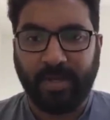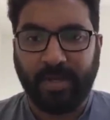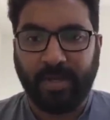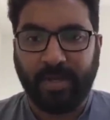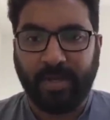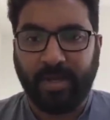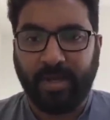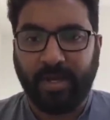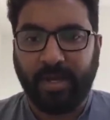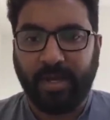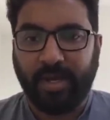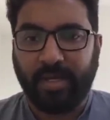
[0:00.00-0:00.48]

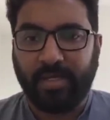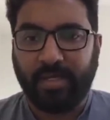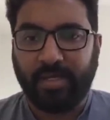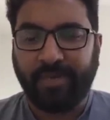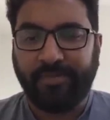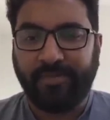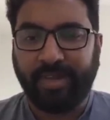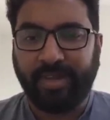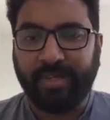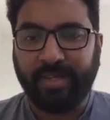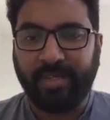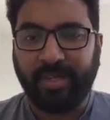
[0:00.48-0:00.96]
well. Uh,
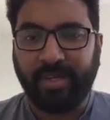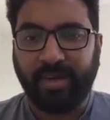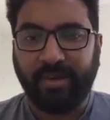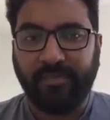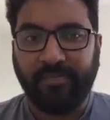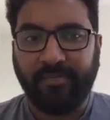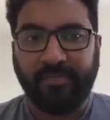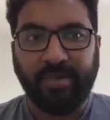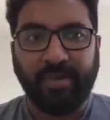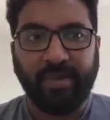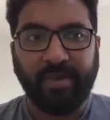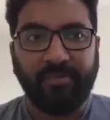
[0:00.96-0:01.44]
Shivraj, uh,
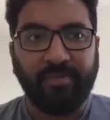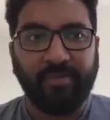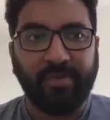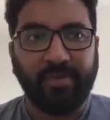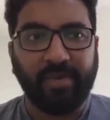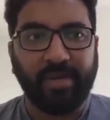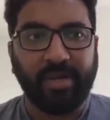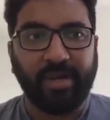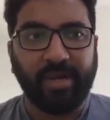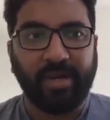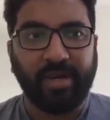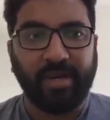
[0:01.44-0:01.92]
we
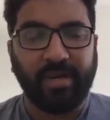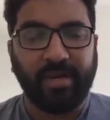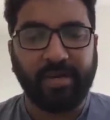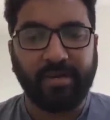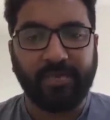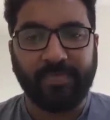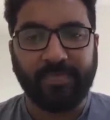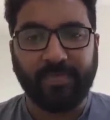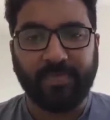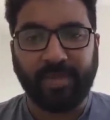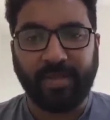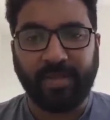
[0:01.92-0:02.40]
would uh,
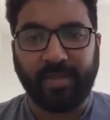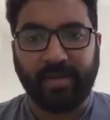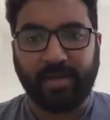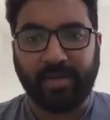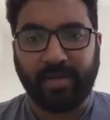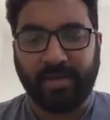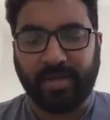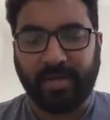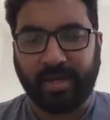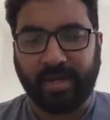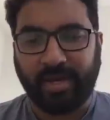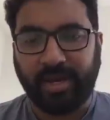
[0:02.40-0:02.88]

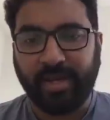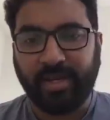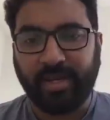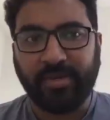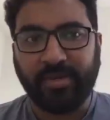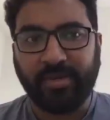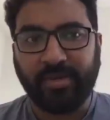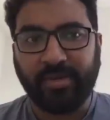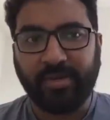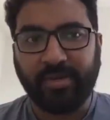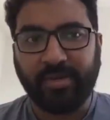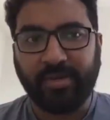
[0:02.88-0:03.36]
try
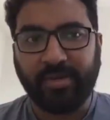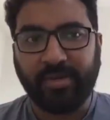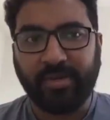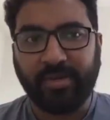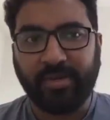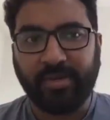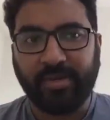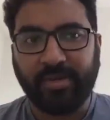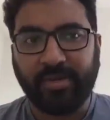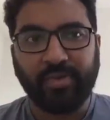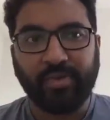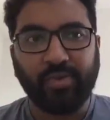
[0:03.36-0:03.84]

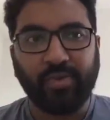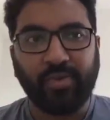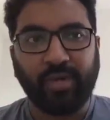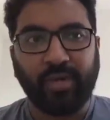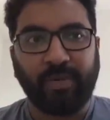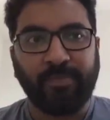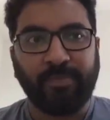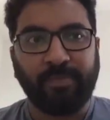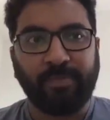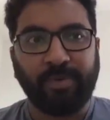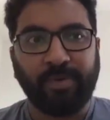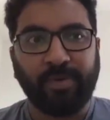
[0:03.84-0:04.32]
to
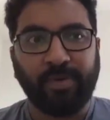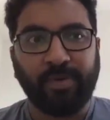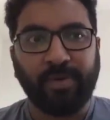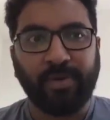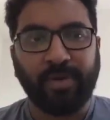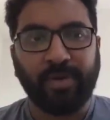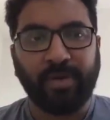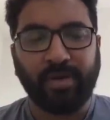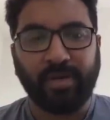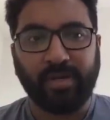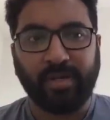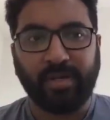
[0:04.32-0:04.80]

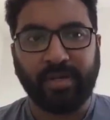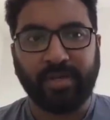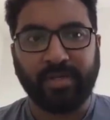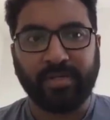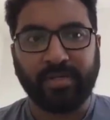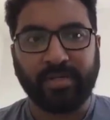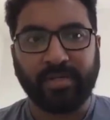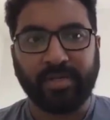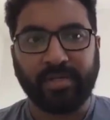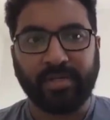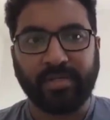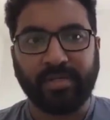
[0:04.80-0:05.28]
upload
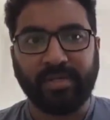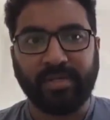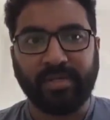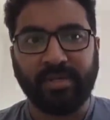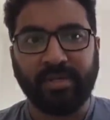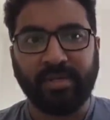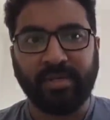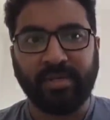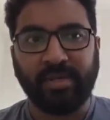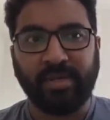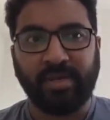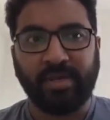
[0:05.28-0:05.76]
the
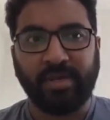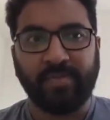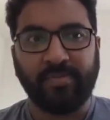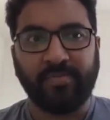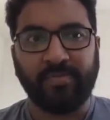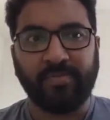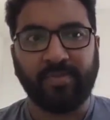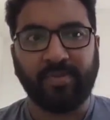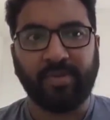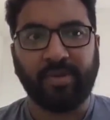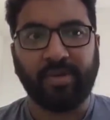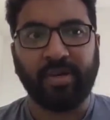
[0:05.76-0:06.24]
discussion
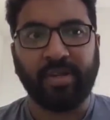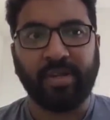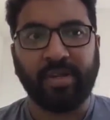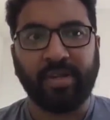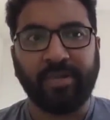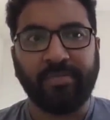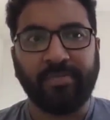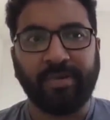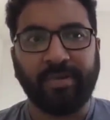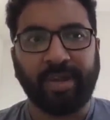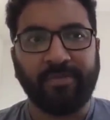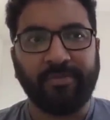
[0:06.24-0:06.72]
uh,
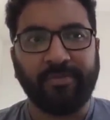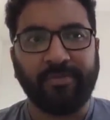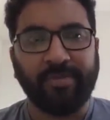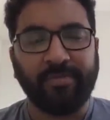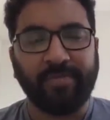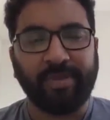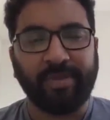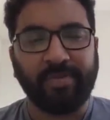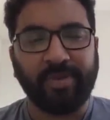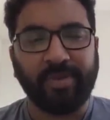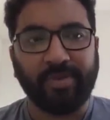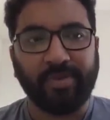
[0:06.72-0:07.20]
on any
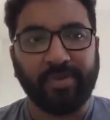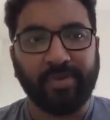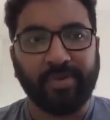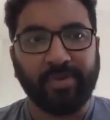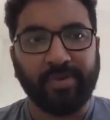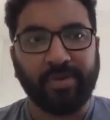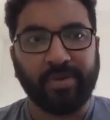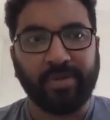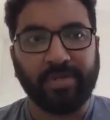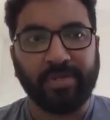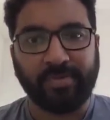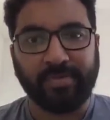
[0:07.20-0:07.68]
platform, maybe
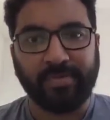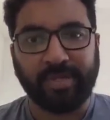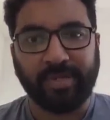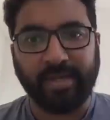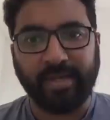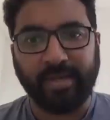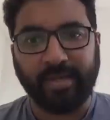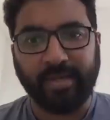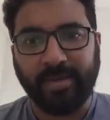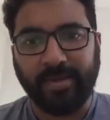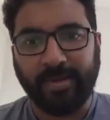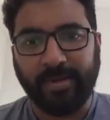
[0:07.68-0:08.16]
YouTube or
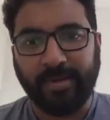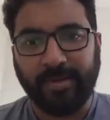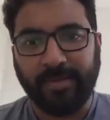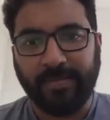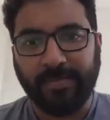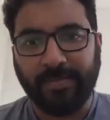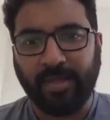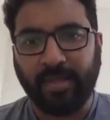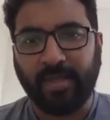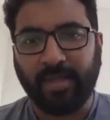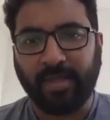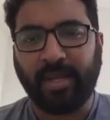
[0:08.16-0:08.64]
something. In
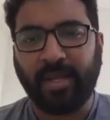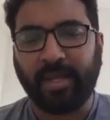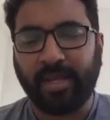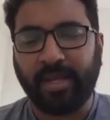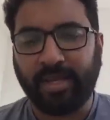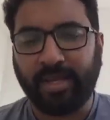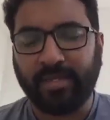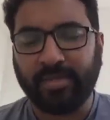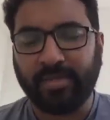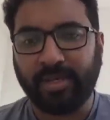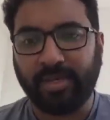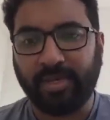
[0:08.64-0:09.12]
that case,
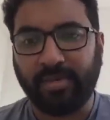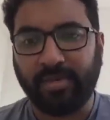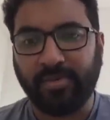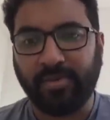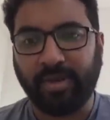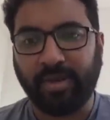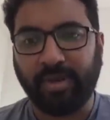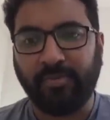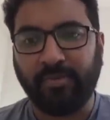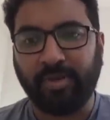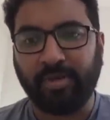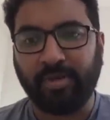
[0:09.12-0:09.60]
uh, you can
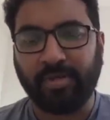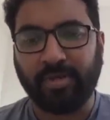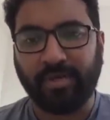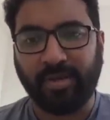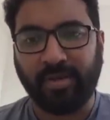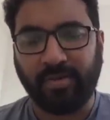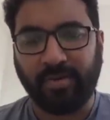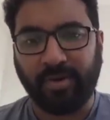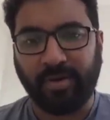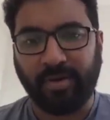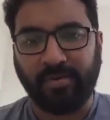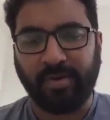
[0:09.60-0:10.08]
watch
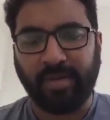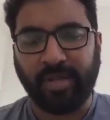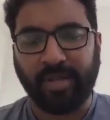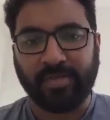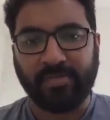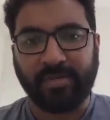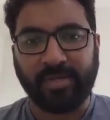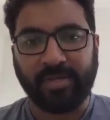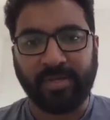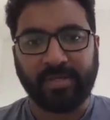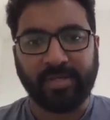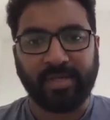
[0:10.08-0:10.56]
whatever has
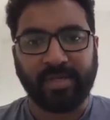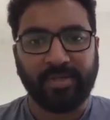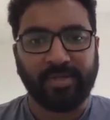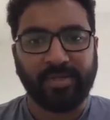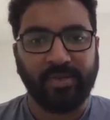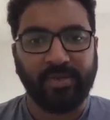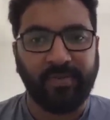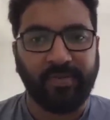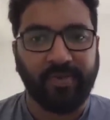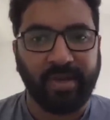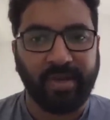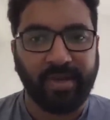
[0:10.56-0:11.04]
been discussed
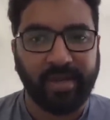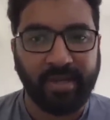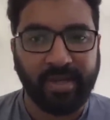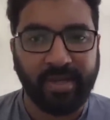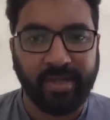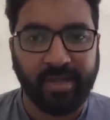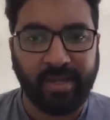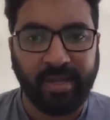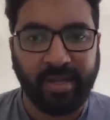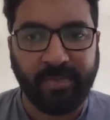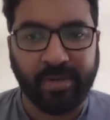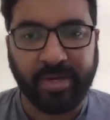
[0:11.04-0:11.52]
so far
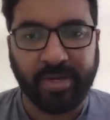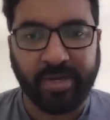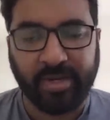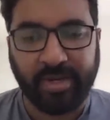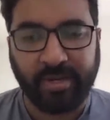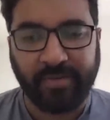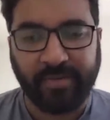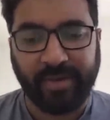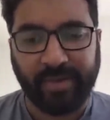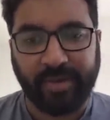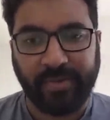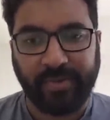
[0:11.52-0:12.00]
in that
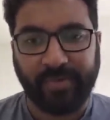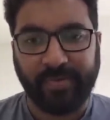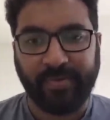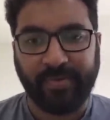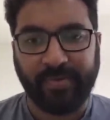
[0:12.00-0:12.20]
particular video.